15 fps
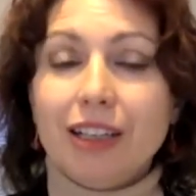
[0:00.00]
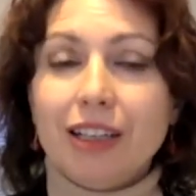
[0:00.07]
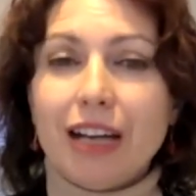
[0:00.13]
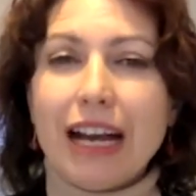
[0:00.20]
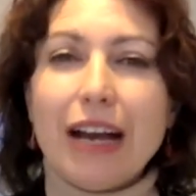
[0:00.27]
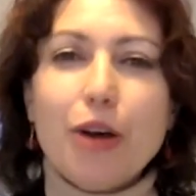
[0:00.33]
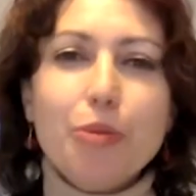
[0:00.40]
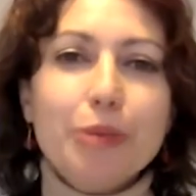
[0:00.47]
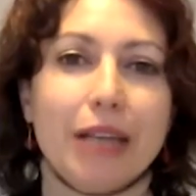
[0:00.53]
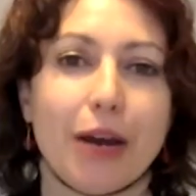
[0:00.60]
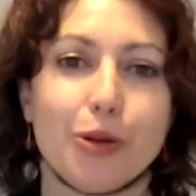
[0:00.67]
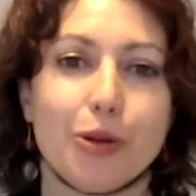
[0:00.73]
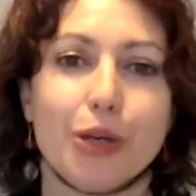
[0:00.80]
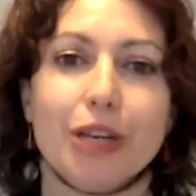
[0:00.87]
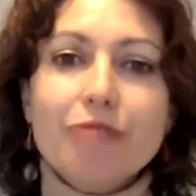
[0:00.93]
I hope now
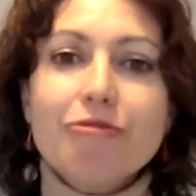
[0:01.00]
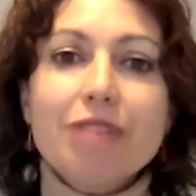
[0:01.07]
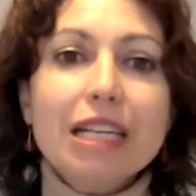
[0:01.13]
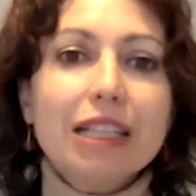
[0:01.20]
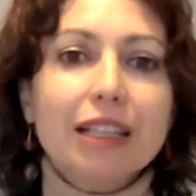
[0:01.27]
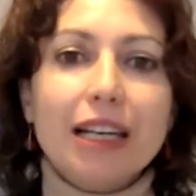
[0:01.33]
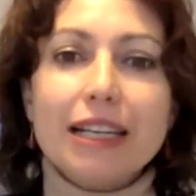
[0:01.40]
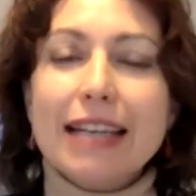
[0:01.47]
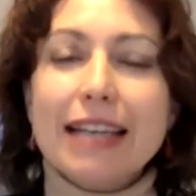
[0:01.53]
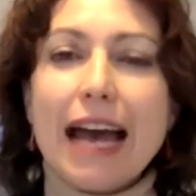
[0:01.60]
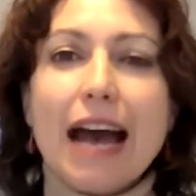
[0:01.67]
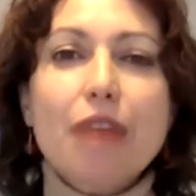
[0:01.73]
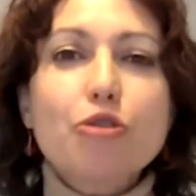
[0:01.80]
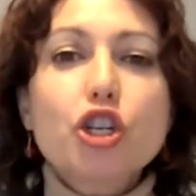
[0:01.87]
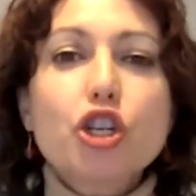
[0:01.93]
you can realize
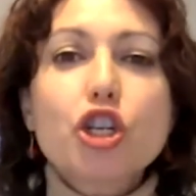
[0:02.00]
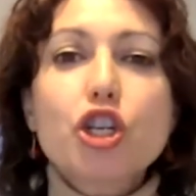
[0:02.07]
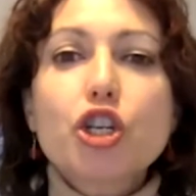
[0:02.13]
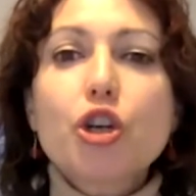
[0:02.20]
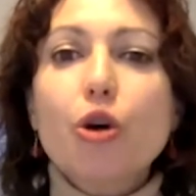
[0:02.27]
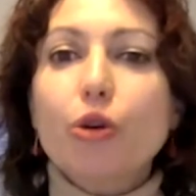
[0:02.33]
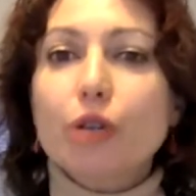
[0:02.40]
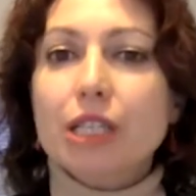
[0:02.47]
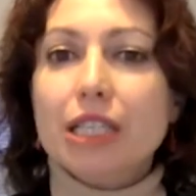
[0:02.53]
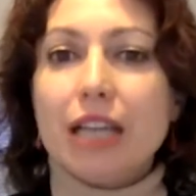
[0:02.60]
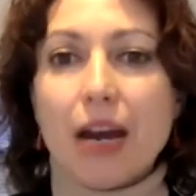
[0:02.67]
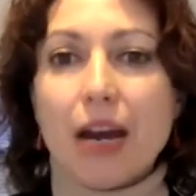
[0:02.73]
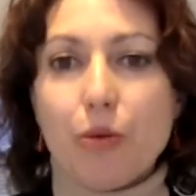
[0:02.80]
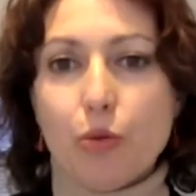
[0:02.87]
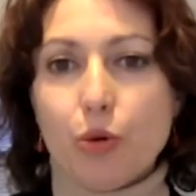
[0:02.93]
how shocked
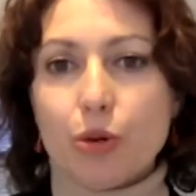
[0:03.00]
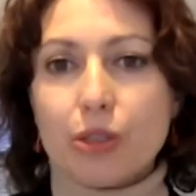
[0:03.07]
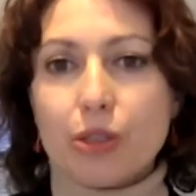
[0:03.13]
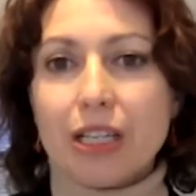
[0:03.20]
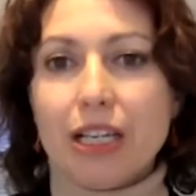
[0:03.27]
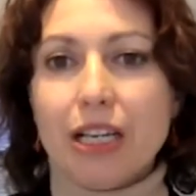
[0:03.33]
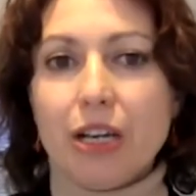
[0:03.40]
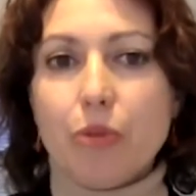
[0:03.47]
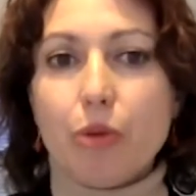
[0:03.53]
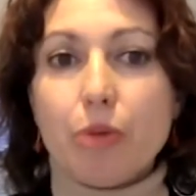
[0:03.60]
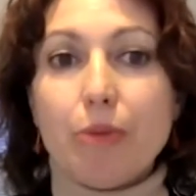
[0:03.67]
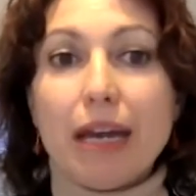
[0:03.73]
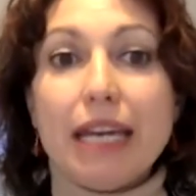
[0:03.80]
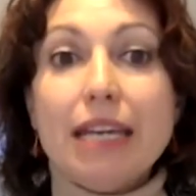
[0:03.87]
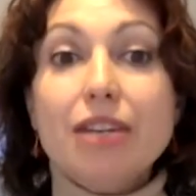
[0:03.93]
I was when
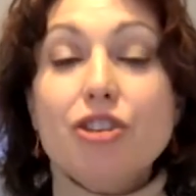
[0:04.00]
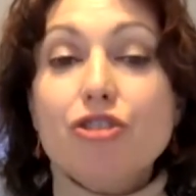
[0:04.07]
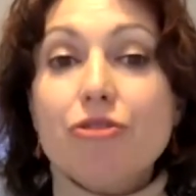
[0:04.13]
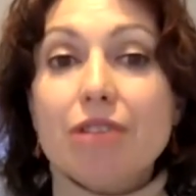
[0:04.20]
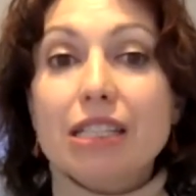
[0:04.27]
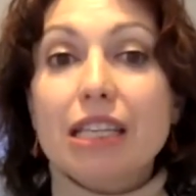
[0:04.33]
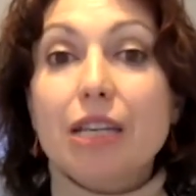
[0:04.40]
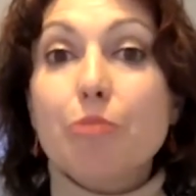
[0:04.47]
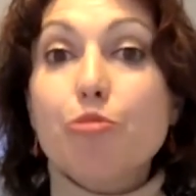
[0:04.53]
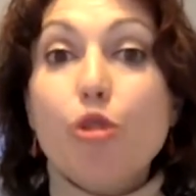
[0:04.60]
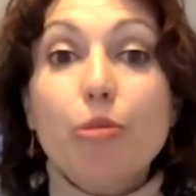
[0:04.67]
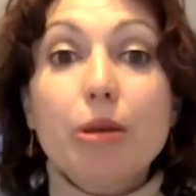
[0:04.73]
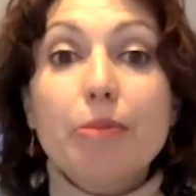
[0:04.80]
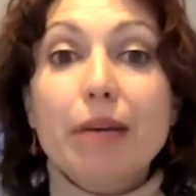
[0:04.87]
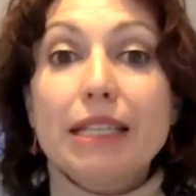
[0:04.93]
my interest in the
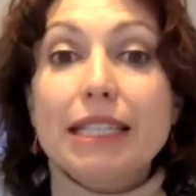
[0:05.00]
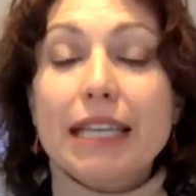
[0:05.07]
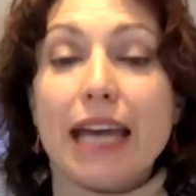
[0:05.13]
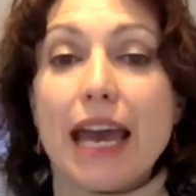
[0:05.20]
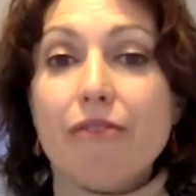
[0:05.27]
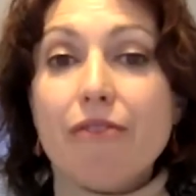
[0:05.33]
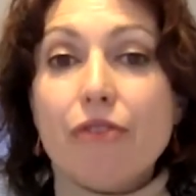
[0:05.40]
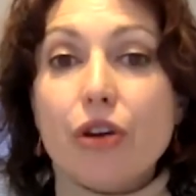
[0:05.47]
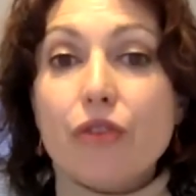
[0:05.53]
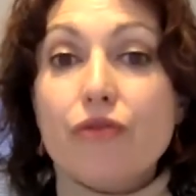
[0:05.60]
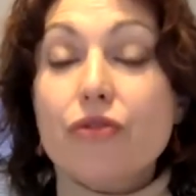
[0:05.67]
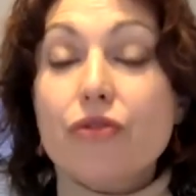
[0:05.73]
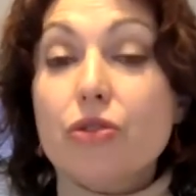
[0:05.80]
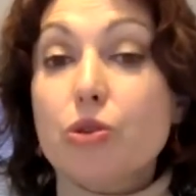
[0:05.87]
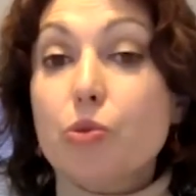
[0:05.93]
problematic area of
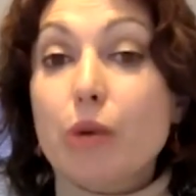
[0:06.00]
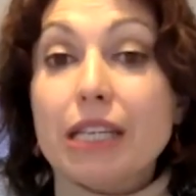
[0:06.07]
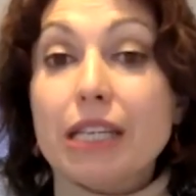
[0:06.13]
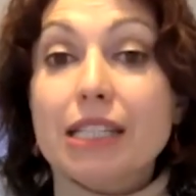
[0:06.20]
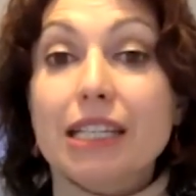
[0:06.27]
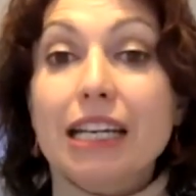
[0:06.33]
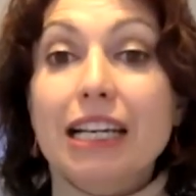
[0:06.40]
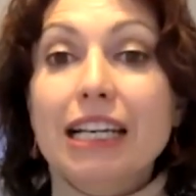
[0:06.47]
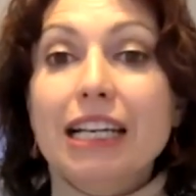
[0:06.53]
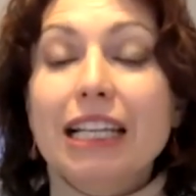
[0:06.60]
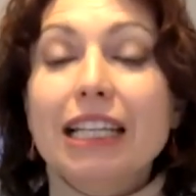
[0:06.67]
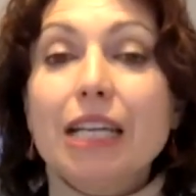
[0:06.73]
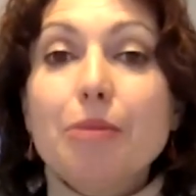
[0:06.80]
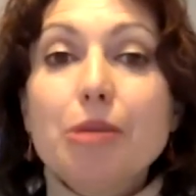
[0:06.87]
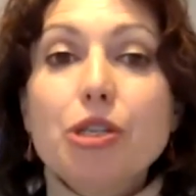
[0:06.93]
food waste
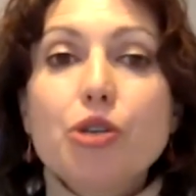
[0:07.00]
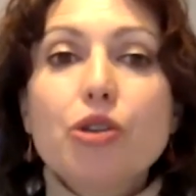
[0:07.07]
led me to